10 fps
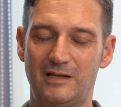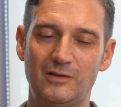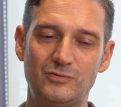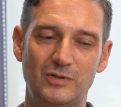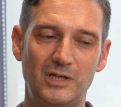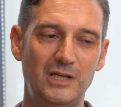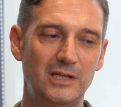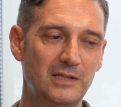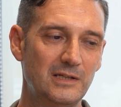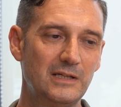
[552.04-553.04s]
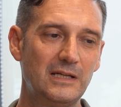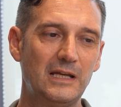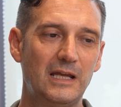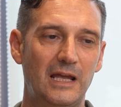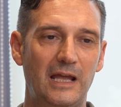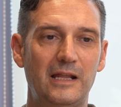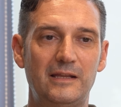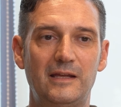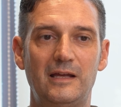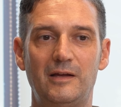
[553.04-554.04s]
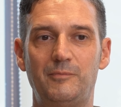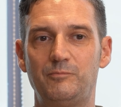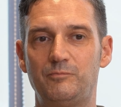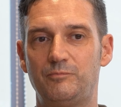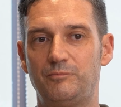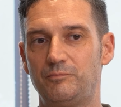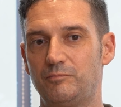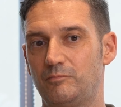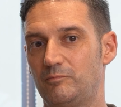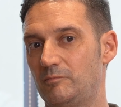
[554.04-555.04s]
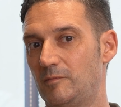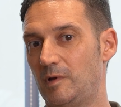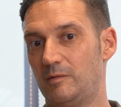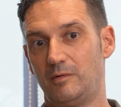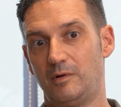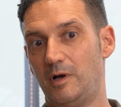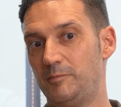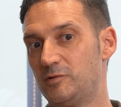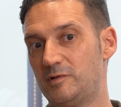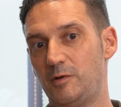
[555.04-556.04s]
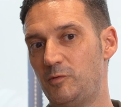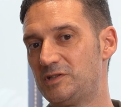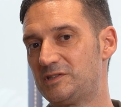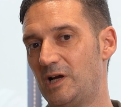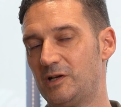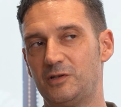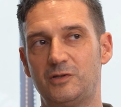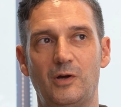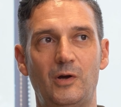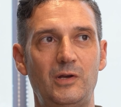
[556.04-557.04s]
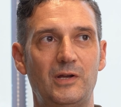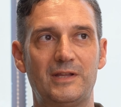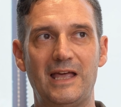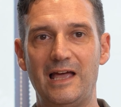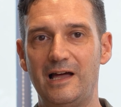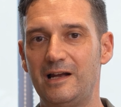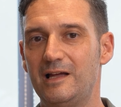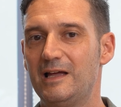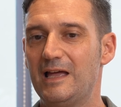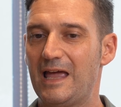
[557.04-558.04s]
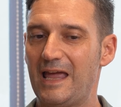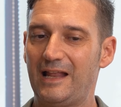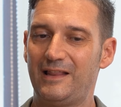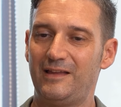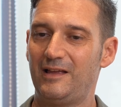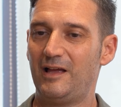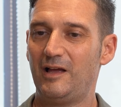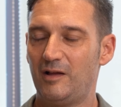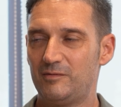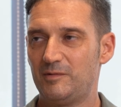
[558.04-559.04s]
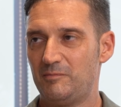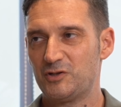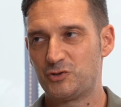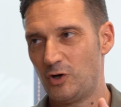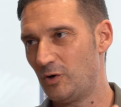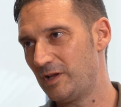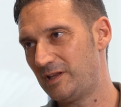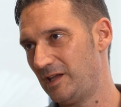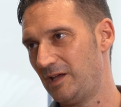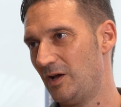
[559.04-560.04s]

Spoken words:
country, and obviously we started earlier there, and the majority